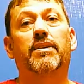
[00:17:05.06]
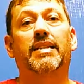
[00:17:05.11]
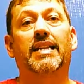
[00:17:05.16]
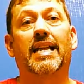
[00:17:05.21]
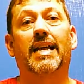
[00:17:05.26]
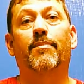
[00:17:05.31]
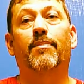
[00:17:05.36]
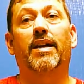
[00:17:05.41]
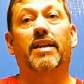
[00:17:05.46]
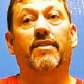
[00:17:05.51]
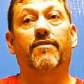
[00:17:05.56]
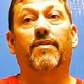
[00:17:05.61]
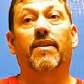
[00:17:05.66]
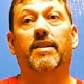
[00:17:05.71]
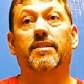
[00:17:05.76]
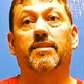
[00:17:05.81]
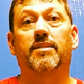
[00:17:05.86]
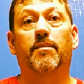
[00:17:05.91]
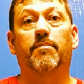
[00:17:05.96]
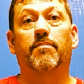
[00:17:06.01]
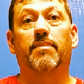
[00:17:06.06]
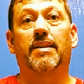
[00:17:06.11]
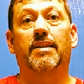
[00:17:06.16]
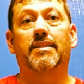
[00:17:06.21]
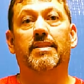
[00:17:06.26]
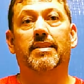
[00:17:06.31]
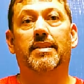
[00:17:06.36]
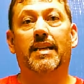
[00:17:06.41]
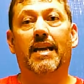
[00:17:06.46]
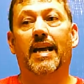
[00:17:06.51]
than that, I might have to find something
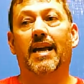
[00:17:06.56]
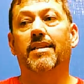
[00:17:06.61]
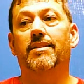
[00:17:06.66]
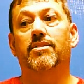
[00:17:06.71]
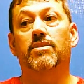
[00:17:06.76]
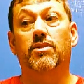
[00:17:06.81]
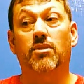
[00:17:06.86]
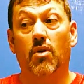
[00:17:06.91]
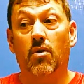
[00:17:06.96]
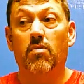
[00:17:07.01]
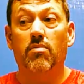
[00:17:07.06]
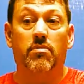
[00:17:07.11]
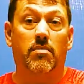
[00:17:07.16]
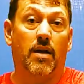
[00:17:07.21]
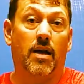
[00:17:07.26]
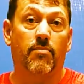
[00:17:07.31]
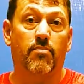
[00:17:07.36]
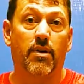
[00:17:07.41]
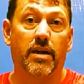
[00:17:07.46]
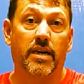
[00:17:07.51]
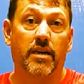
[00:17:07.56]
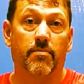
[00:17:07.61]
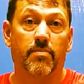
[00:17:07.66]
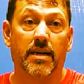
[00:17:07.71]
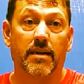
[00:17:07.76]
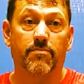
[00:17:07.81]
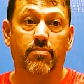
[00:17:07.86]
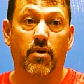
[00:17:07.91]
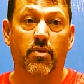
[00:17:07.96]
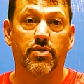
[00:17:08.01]
better than that. So I bring the
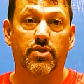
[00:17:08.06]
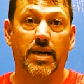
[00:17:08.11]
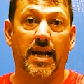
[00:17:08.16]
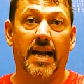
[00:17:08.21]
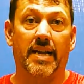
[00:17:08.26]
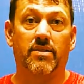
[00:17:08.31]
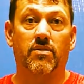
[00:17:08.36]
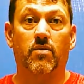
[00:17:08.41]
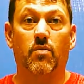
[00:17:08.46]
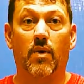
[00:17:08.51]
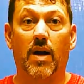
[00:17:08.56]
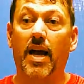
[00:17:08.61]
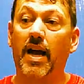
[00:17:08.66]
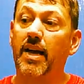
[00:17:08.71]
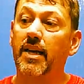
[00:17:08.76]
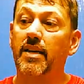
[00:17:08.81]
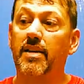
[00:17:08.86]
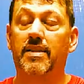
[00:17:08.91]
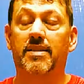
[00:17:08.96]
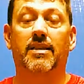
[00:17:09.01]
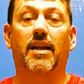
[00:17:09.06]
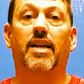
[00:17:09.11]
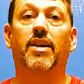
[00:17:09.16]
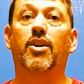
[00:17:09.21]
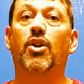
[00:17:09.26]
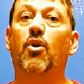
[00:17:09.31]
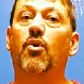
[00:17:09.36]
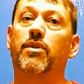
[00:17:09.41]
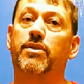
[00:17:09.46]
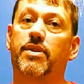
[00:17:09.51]
Big Bro Jacked. Why? Because I
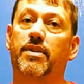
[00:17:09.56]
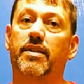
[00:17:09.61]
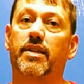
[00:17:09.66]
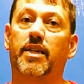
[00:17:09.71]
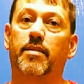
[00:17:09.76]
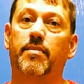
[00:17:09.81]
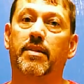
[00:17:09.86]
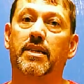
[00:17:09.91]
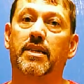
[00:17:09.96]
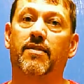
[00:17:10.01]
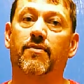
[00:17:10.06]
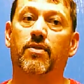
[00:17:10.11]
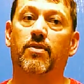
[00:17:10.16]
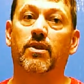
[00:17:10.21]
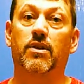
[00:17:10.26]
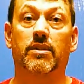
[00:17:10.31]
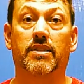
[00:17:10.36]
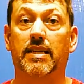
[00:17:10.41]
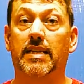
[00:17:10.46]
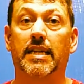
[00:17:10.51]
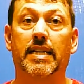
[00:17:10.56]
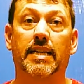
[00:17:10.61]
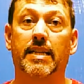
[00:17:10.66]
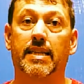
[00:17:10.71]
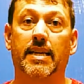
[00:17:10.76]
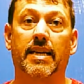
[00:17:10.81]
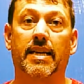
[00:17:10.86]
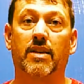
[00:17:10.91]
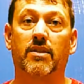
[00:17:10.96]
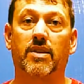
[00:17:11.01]
know it's going to give me a different look than
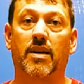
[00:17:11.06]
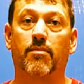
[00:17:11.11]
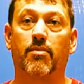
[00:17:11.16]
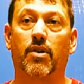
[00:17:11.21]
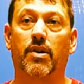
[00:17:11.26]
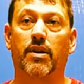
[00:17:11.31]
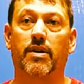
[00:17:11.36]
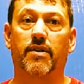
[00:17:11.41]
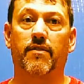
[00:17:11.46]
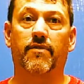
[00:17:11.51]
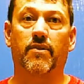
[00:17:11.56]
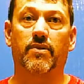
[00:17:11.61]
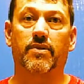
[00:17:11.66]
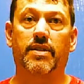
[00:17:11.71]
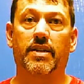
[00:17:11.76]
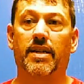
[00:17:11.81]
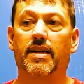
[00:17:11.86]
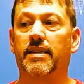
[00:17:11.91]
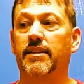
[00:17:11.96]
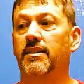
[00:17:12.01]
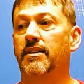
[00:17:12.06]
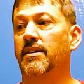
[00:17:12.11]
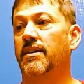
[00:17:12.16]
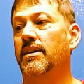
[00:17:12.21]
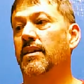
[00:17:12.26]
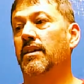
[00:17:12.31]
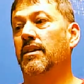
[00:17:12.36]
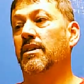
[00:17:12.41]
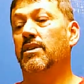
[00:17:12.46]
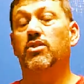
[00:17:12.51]
anything else I brought in the first day.
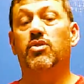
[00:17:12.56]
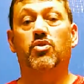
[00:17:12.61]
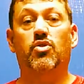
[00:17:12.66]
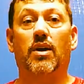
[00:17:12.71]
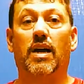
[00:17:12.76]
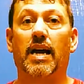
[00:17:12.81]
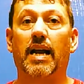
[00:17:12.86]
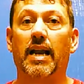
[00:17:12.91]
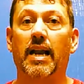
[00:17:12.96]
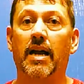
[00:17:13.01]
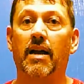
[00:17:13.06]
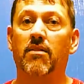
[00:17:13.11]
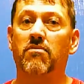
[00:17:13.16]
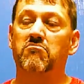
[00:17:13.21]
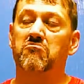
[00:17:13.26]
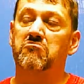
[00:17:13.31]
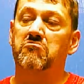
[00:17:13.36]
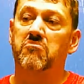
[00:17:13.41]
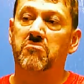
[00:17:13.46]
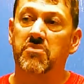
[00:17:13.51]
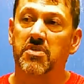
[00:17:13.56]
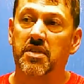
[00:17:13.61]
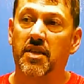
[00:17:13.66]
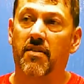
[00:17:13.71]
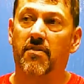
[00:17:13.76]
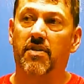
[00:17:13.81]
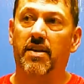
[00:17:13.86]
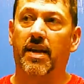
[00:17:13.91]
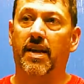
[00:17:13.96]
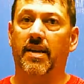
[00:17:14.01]
Try it out,
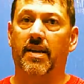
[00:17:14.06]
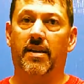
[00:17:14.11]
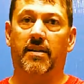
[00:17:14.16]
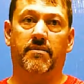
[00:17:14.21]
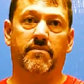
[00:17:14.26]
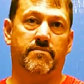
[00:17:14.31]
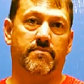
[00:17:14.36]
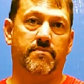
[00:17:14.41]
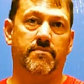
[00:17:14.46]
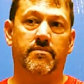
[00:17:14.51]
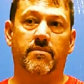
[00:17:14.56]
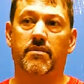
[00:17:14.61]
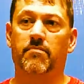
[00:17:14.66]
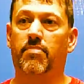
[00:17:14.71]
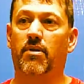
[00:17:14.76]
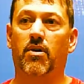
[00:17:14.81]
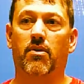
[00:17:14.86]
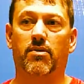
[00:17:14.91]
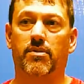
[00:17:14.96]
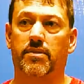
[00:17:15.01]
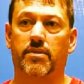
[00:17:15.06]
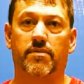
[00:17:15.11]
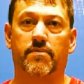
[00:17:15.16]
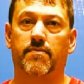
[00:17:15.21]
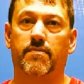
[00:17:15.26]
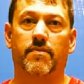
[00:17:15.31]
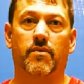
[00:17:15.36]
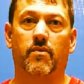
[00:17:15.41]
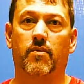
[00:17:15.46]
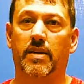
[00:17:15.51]
780. The
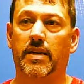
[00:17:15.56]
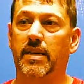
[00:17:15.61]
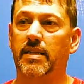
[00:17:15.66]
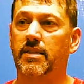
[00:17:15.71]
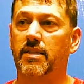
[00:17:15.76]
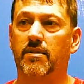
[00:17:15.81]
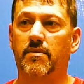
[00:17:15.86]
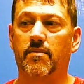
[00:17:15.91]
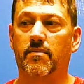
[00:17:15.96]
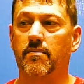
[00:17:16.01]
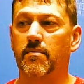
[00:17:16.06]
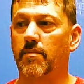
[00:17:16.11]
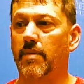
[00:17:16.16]
ball's, when it's